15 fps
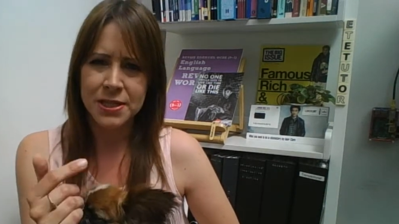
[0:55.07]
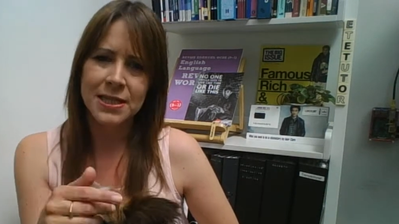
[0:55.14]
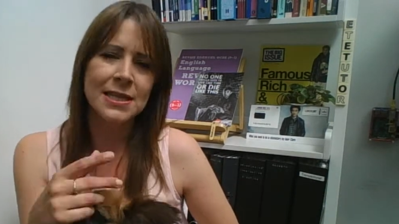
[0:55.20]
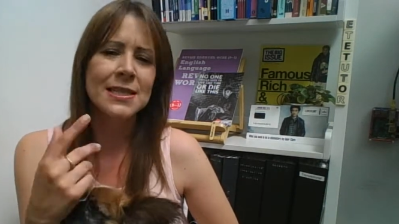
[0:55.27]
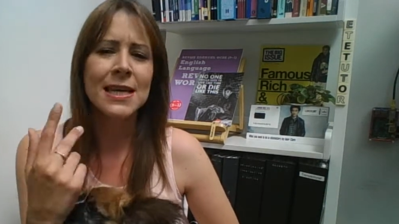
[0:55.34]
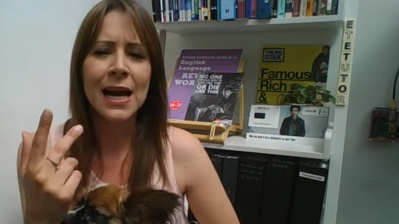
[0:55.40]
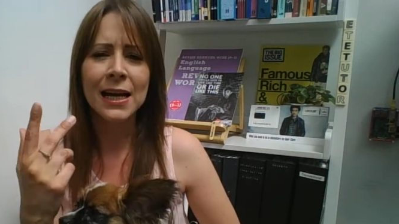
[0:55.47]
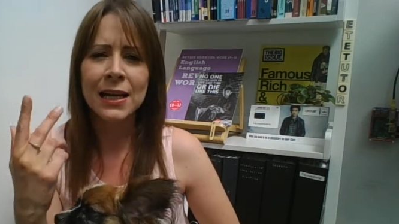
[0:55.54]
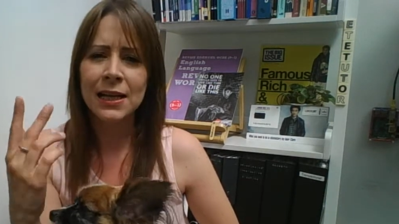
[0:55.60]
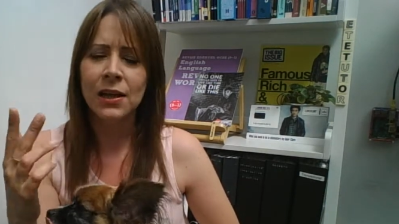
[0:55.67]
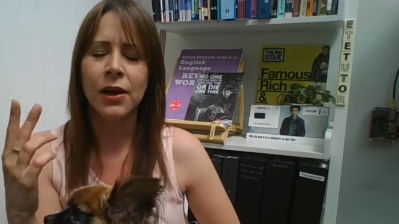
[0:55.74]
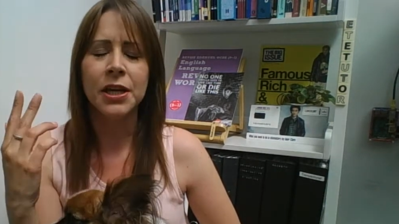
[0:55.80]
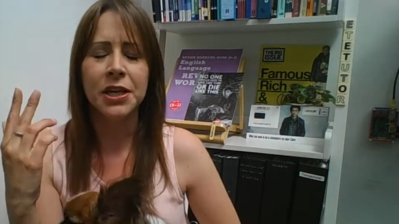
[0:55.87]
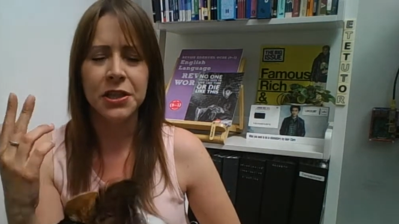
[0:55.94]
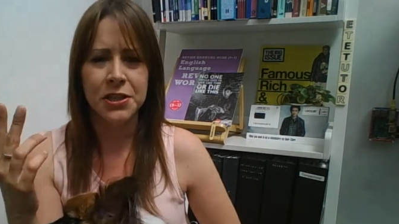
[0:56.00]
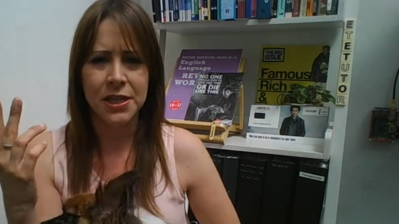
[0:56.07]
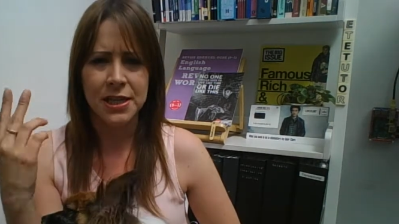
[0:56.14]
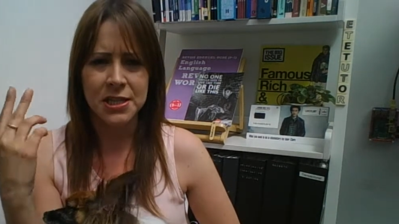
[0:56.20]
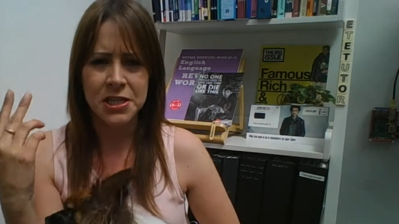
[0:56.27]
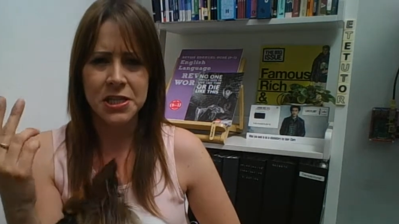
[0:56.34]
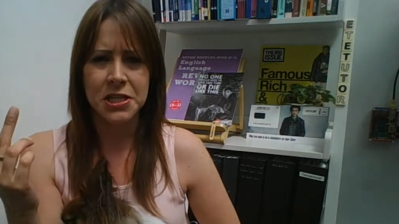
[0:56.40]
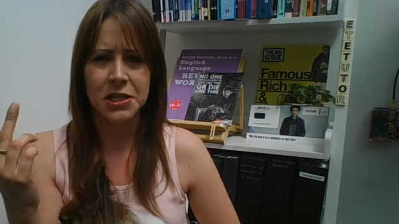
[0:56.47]
exactly like you
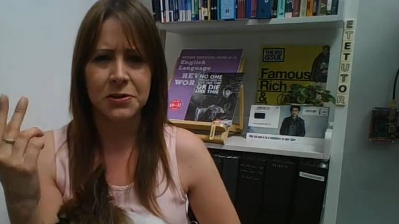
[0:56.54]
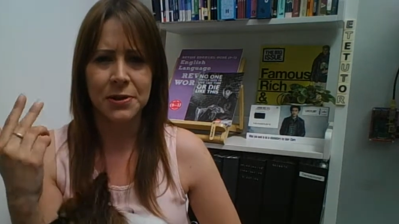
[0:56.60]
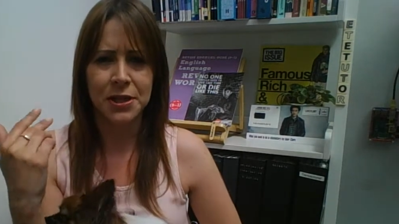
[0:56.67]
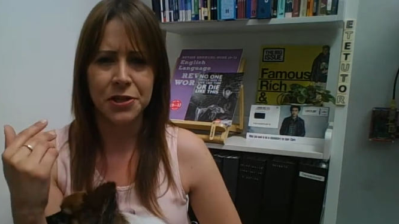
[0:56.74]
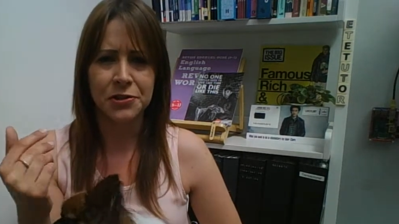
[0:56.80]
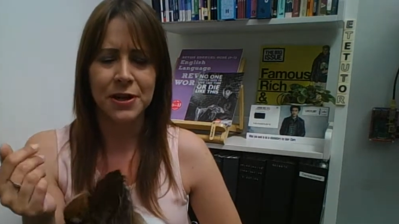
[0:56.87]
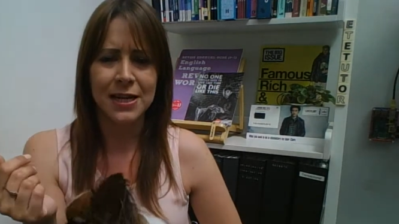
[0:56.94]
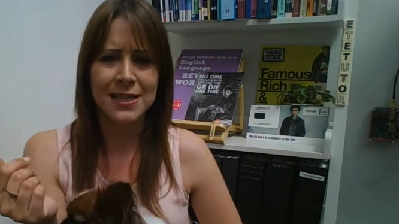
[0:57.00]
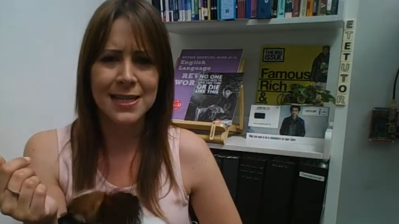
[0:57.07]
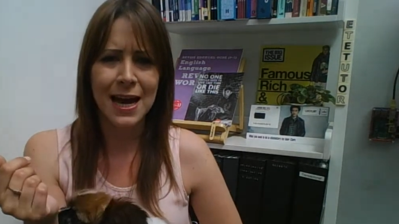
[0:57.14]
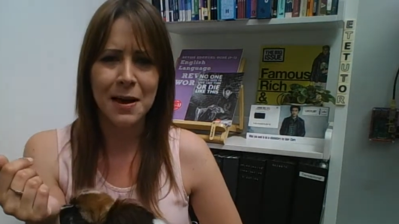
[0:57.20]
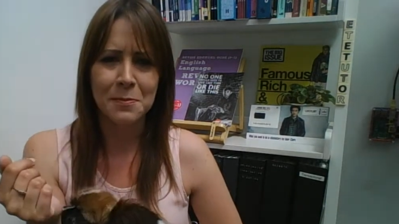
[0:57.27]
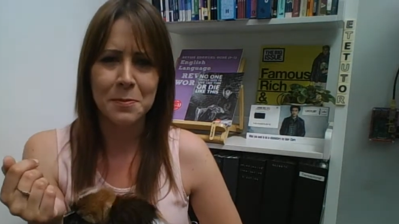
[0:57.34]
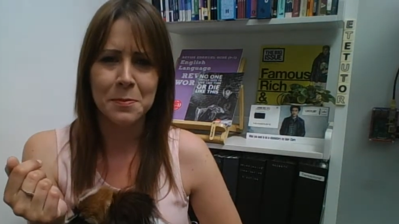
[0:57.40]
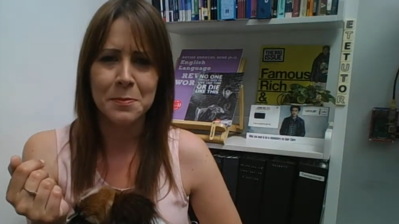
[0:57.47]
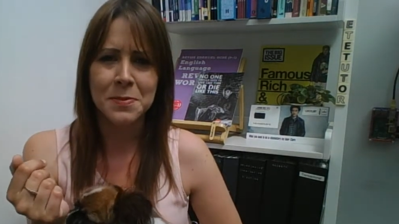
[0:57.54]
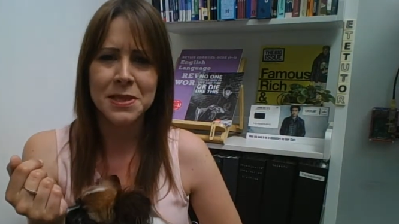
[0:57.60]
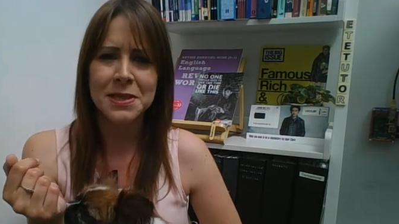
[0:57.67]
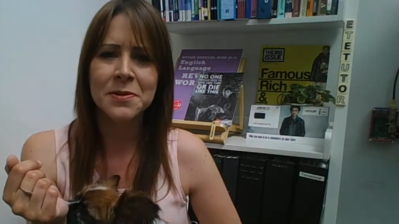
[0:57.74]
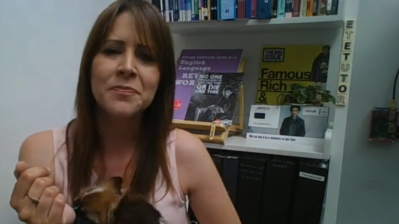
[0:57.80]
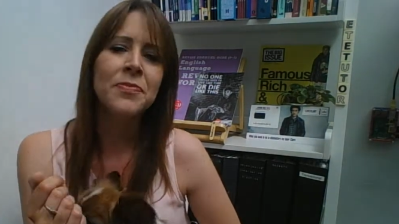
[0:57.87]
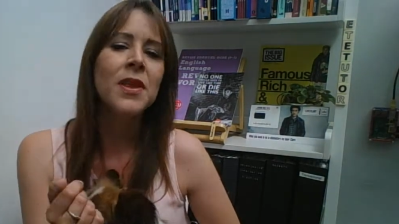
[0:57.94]
need to do in your
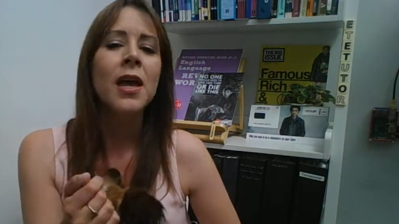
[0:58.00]
exams.